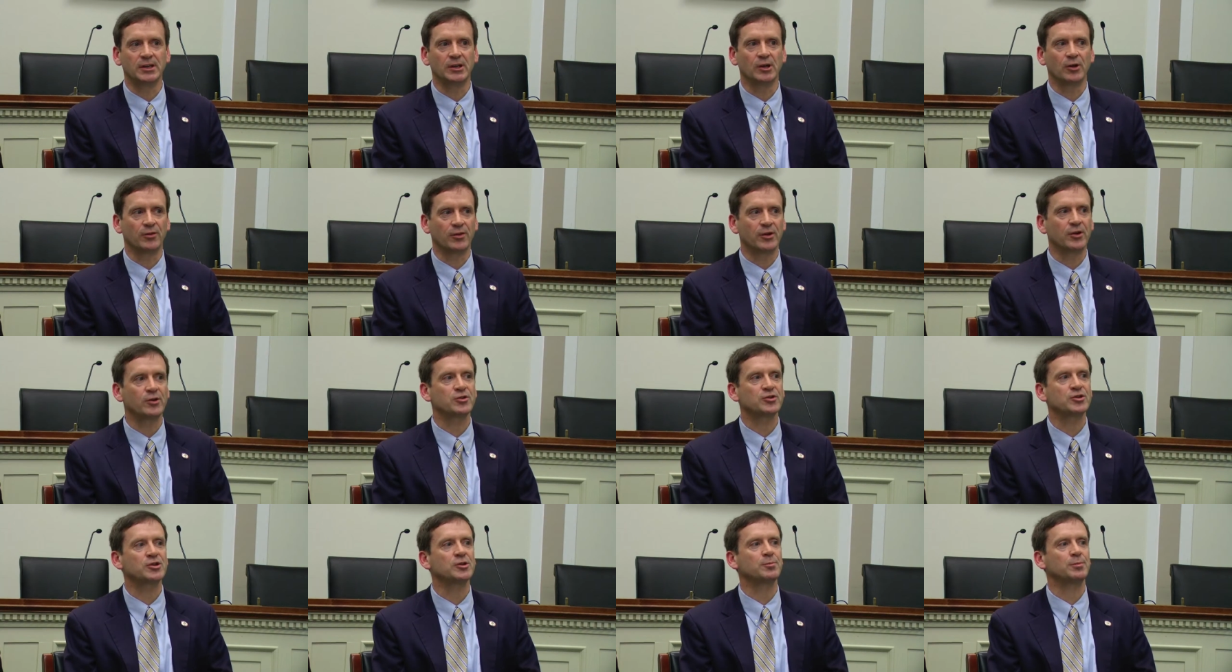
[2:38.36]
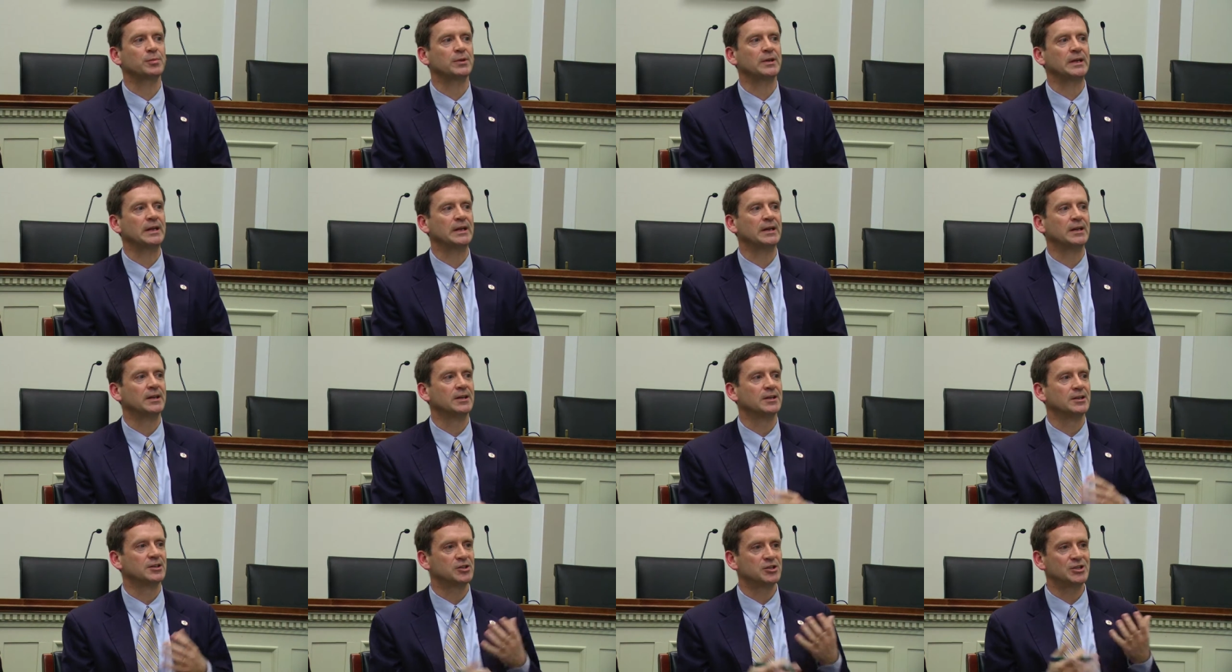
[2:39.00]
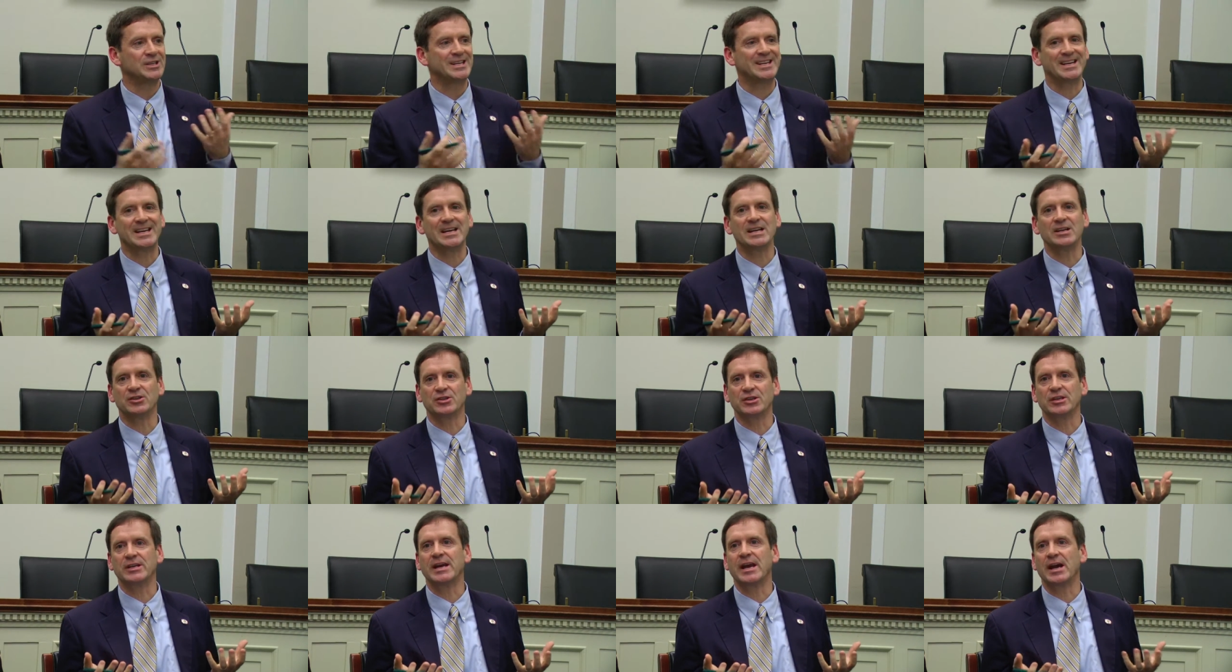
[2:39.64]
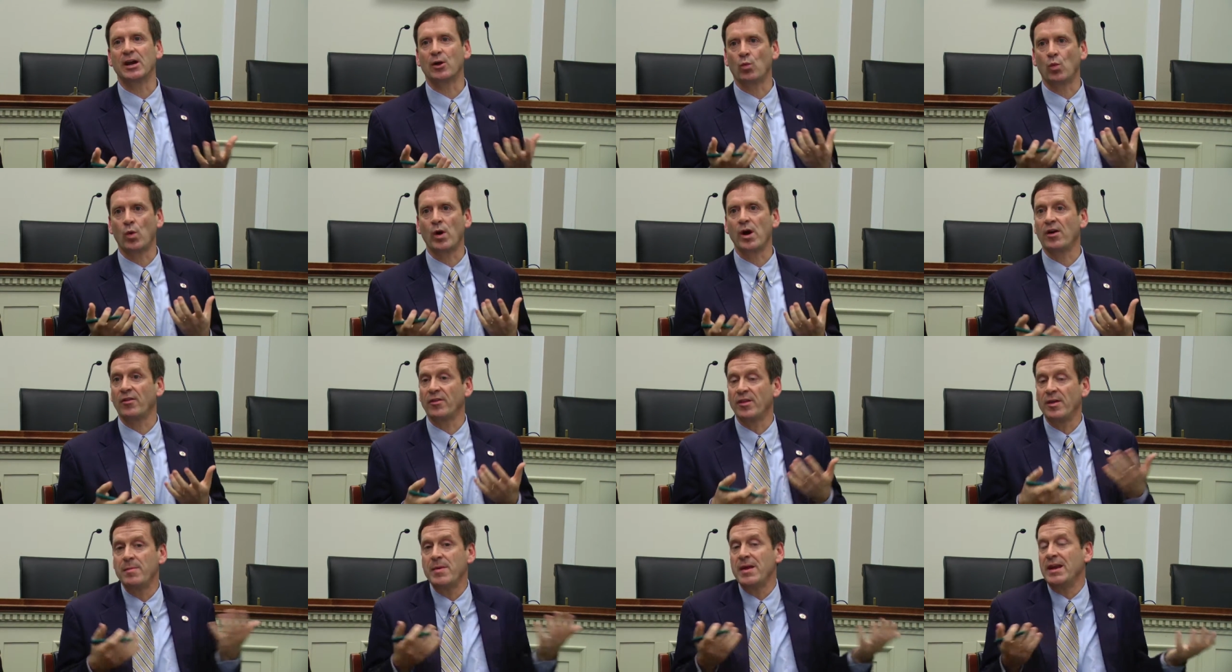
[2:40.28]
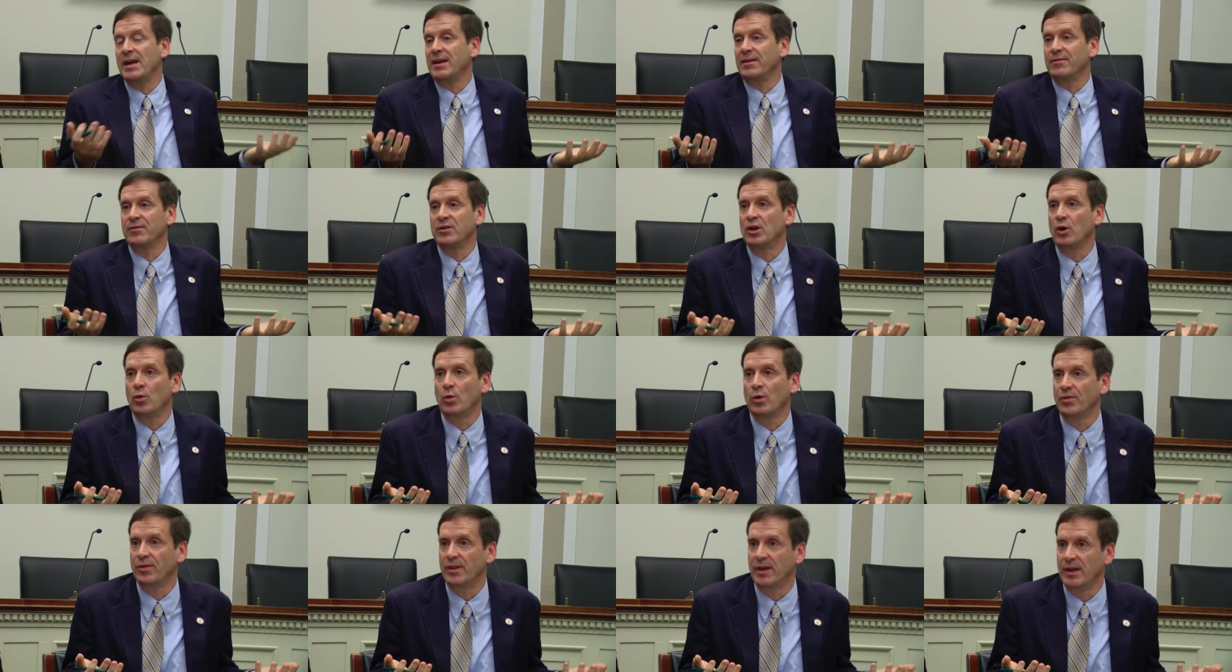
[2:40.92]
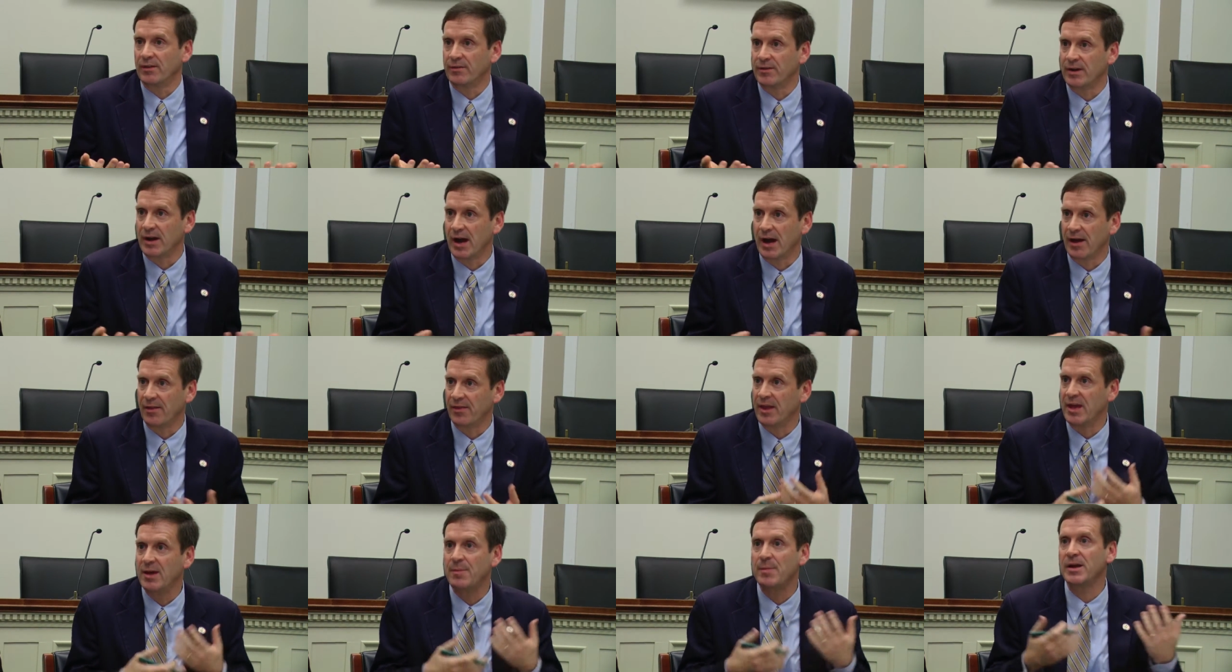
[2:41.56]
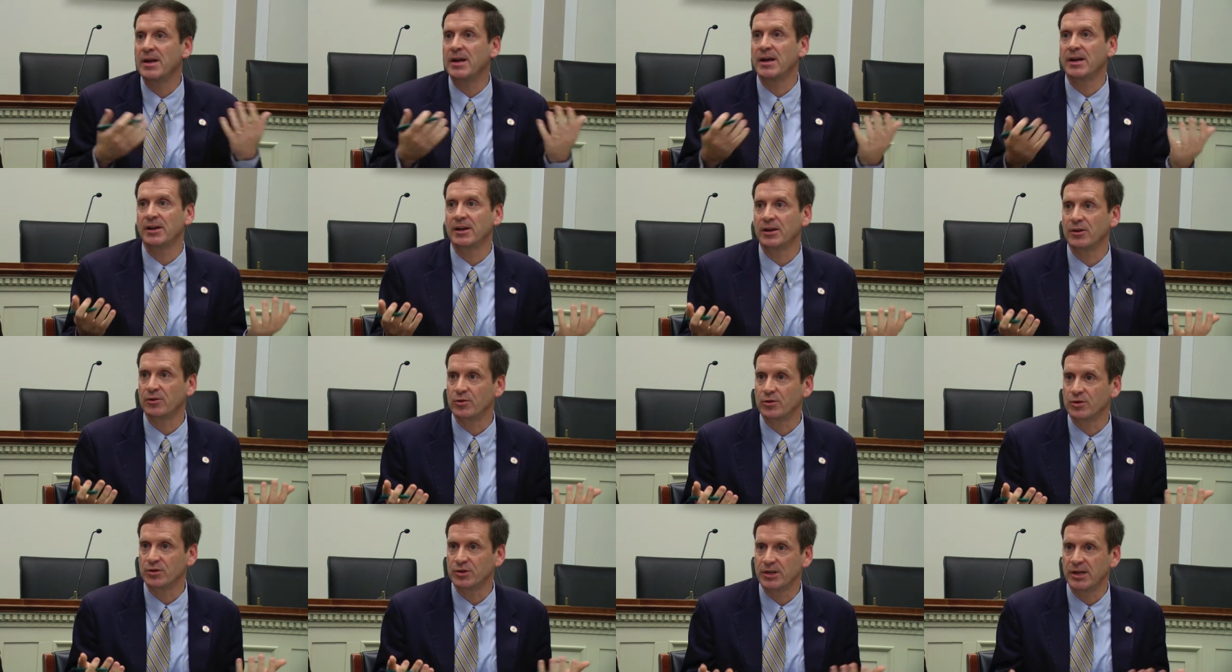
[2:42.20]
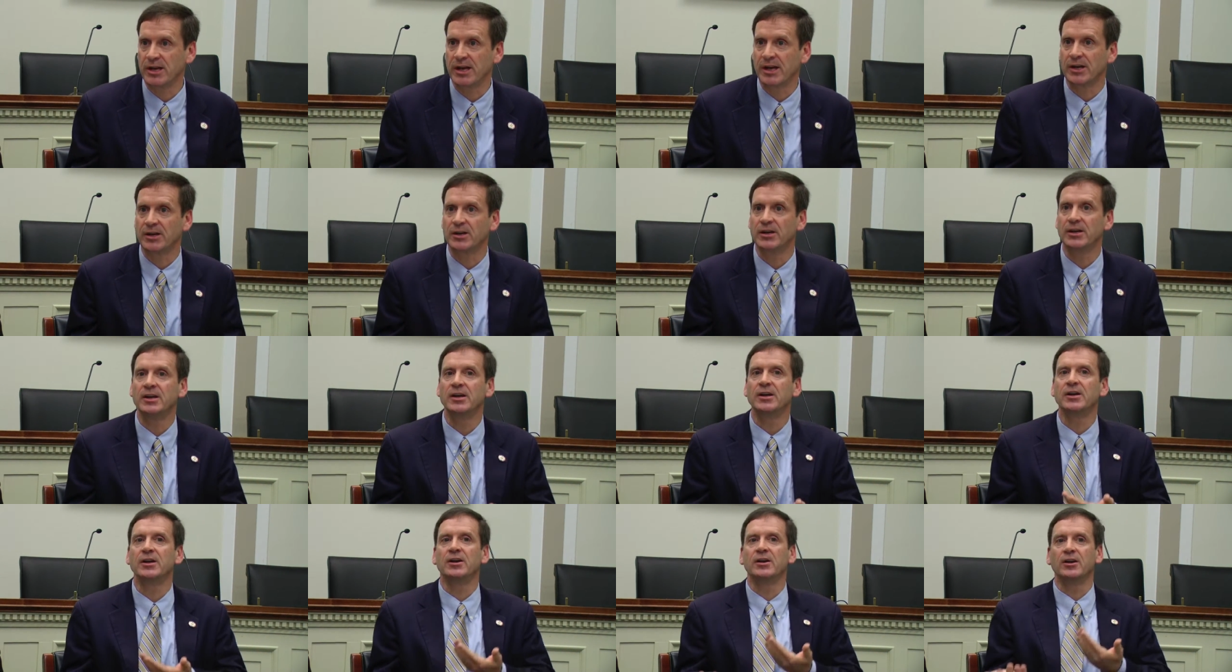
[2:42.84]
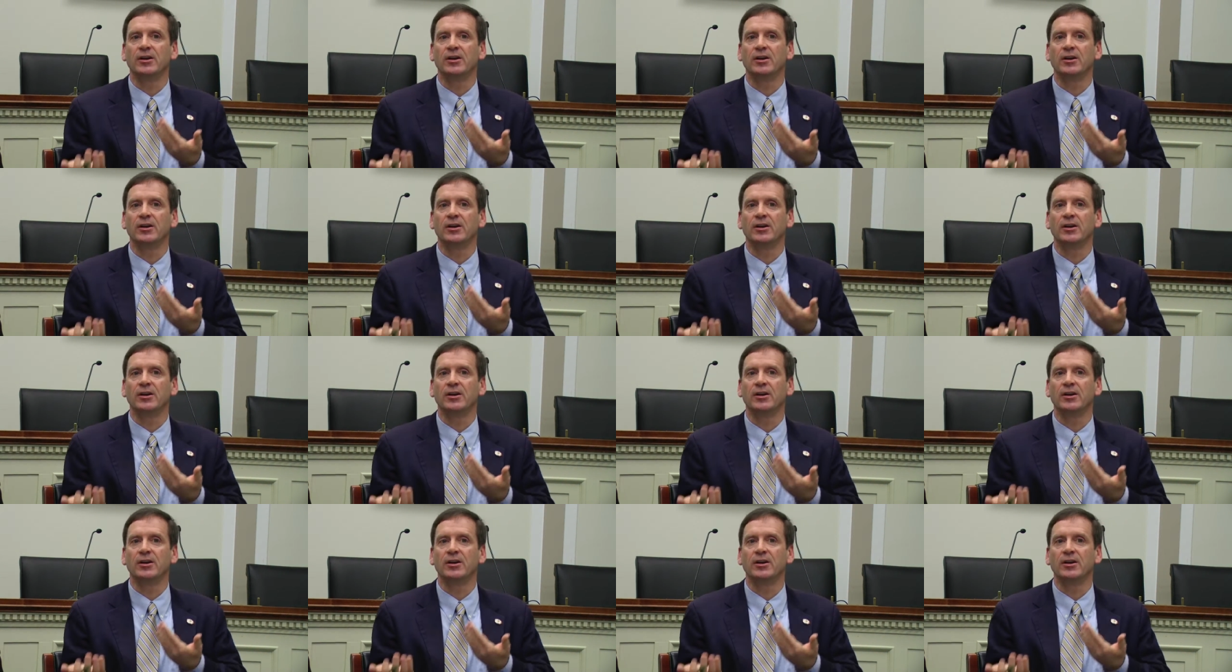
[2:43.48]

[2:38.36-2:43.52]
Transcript: you know they're simply seeking to get well. They may not even know what they've got. They may not understand.